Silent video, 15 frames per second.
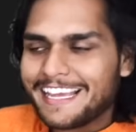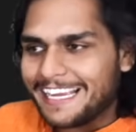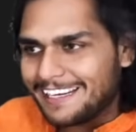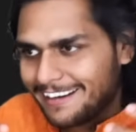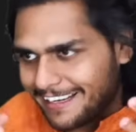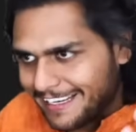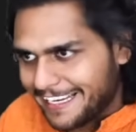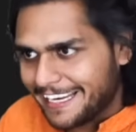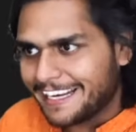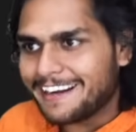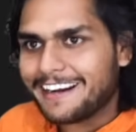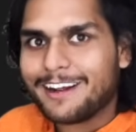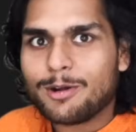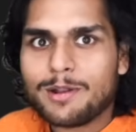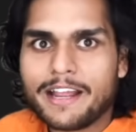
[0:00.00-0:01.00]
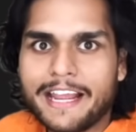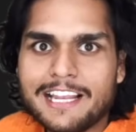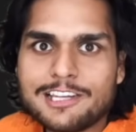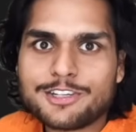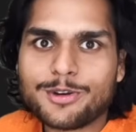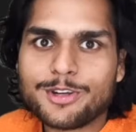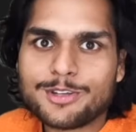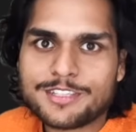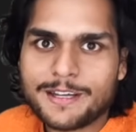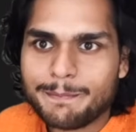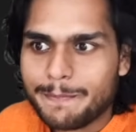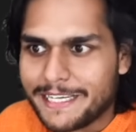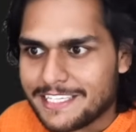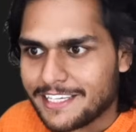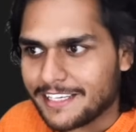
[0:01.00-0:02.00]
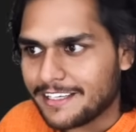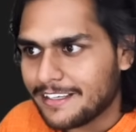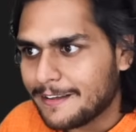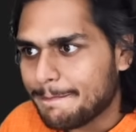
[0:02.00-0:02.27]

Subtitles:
and here I'll show you some magic.